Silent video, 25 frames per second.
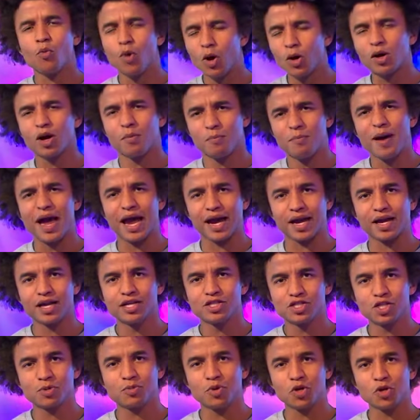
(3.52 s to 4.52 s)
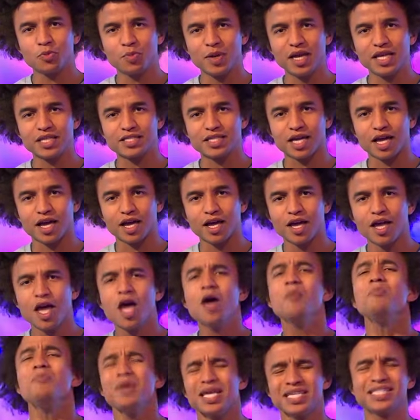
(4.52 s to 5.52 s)
welcome back to Blue Peter,
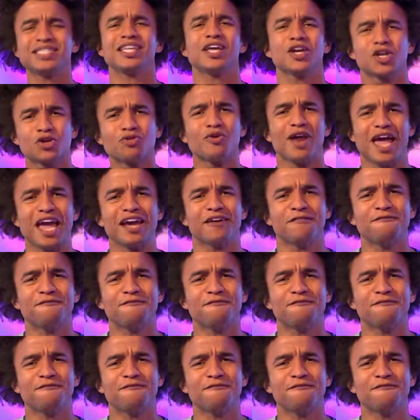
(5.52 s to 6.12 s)
Mr. Greg